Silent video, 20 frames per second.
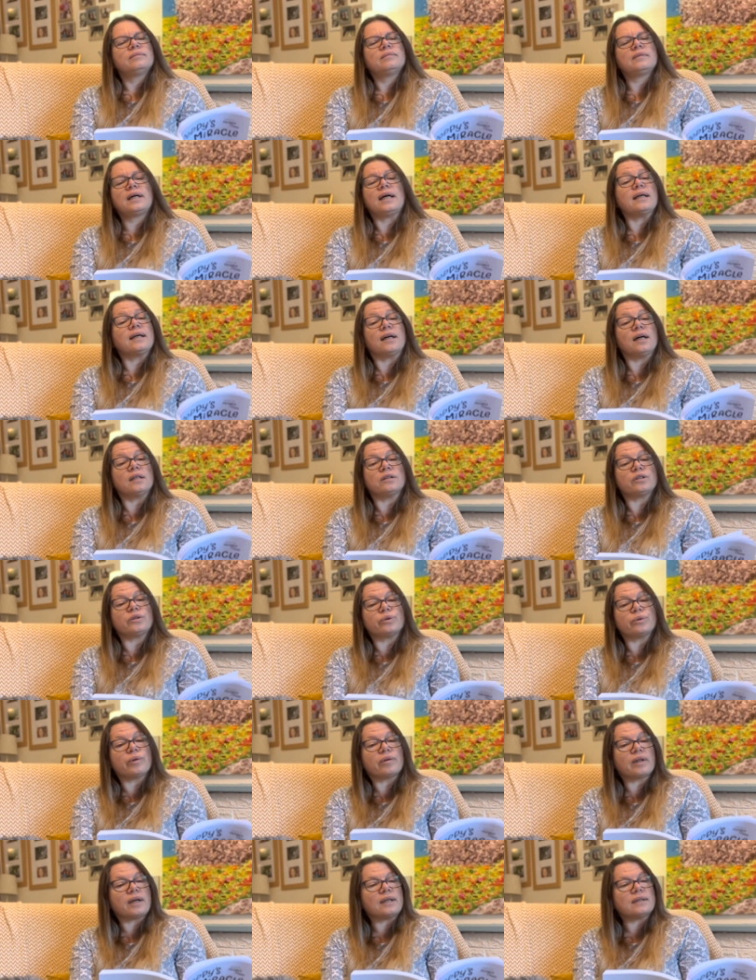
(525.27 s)
I can't
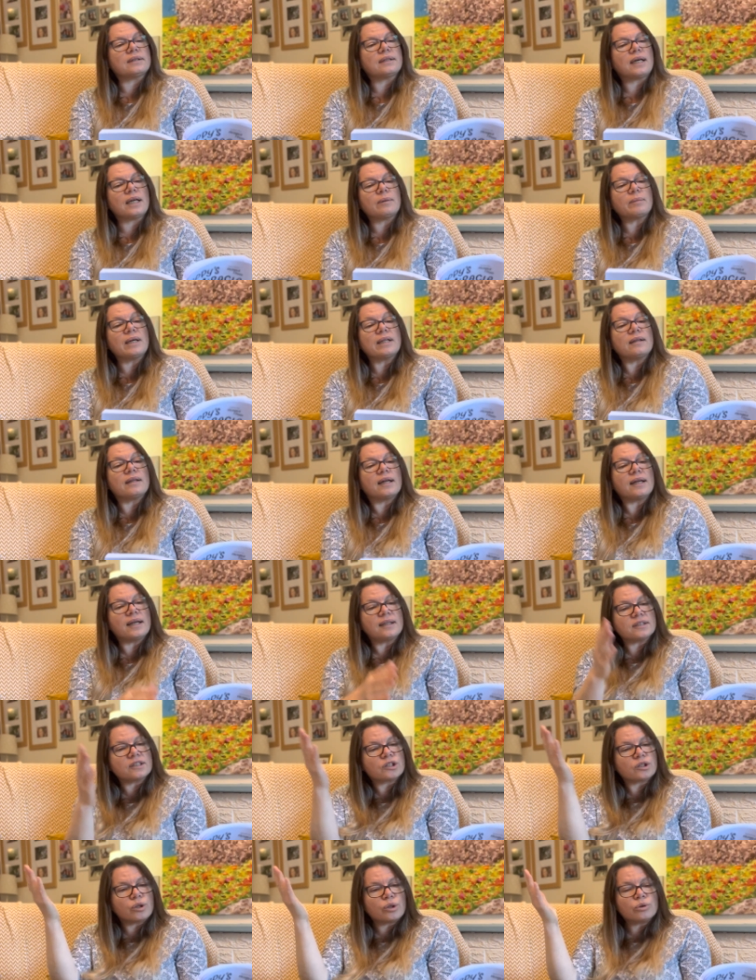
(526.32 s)
do that. I'm at the
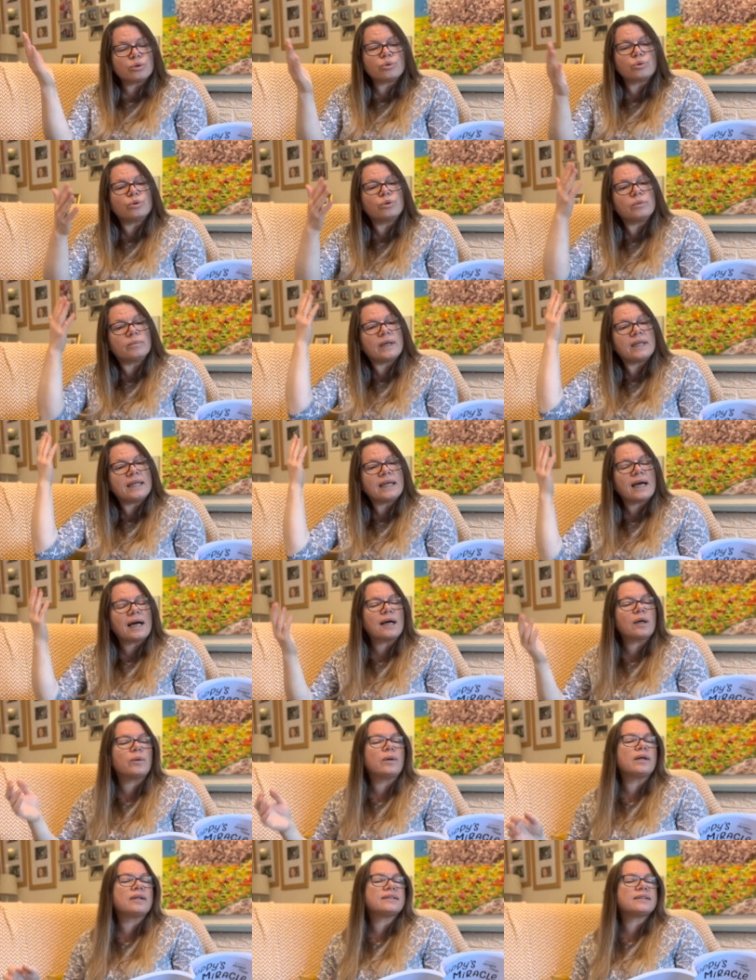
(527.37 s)
restaurant too many
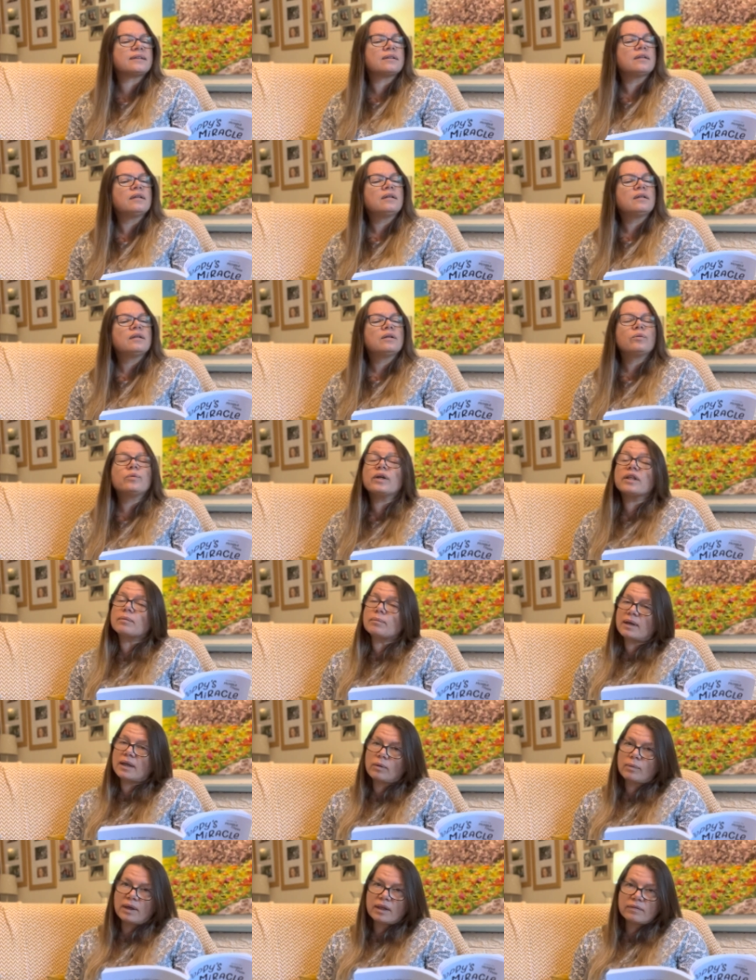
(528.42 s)
hours with
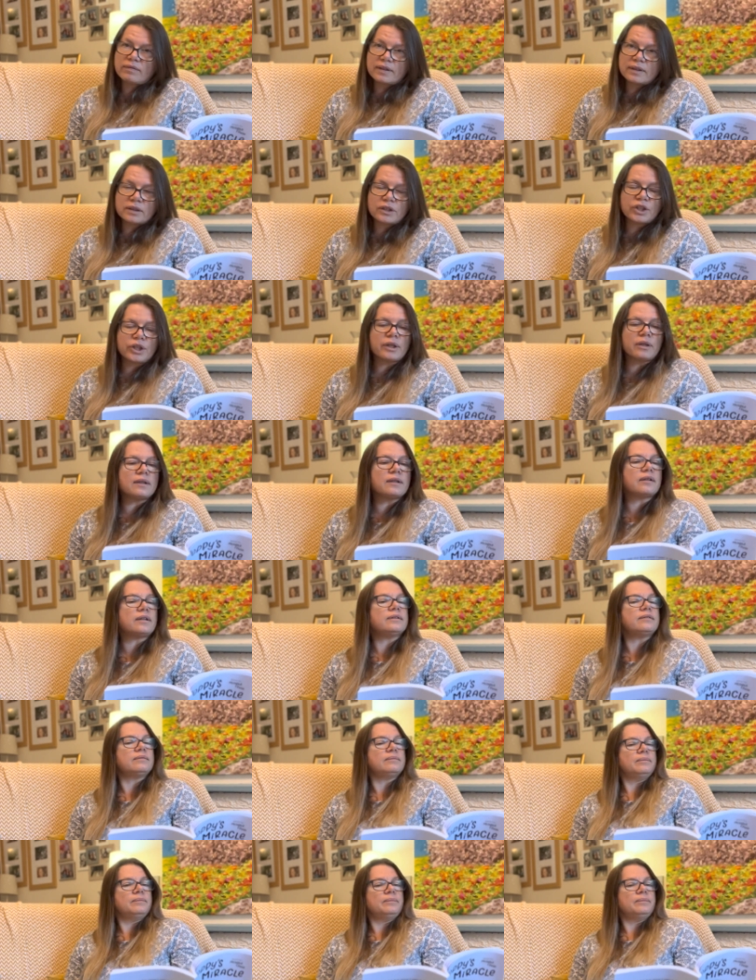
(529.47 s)
my wife and children."